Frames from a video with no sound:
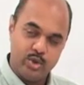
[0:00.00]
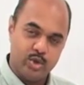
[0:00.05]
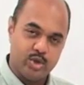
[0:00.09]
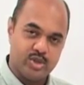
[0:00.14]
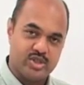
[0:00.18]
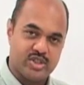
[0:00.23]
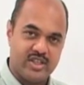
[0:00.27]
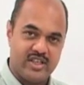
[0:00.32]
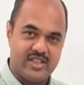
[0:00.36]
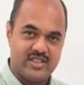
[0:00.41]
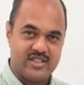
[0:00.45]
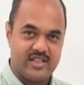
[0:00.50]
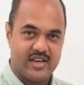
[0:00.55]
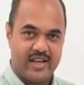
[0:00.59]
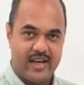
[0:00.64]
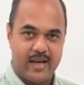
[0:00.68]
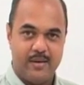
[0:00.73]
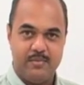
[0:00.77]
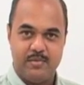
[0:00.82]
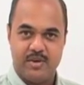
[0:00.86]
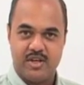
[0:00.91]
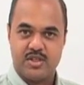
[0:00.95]
those days that
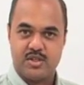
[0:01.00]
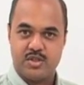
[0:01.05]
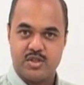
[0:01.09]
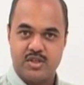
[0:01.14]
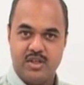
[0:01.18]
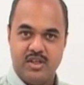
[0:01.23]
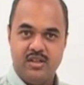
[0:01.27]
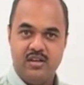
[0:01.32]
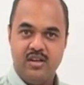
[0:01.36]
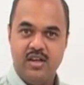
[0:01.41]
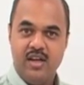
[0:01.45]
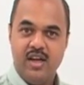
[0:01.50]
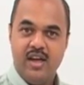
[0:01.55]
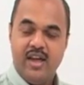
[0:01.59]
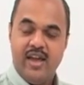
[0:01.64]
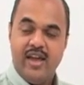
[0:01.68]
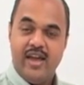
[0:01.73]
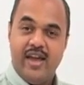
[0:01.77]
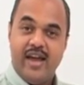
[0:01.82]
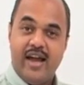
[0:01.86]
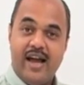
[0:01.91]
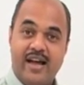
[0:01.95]
I am resting.
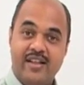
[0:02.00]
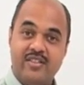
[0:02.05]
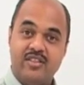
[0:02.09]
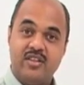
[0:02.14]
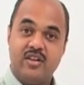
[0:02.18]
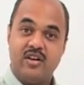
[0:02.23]
And